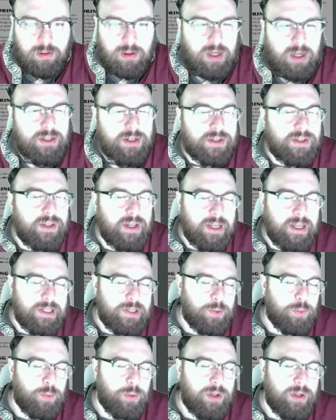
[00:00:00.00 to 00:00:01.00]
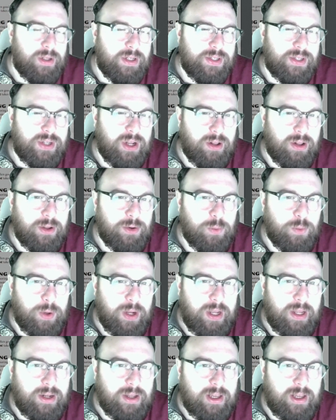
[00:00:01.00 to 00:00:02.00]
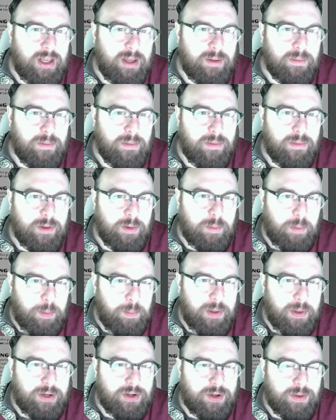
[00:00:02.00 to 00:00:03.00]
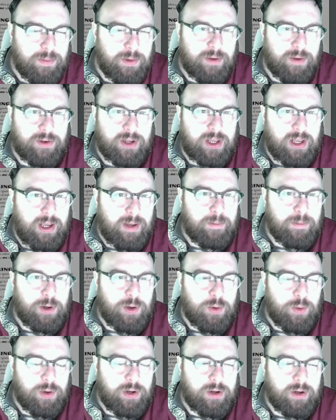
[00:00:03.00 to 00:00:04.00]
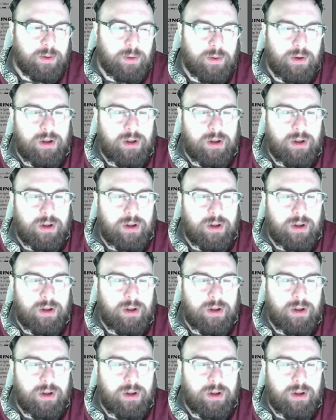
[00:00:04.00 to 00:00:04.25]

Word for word: I just think it's a really solid way to keep the momentum of a game going,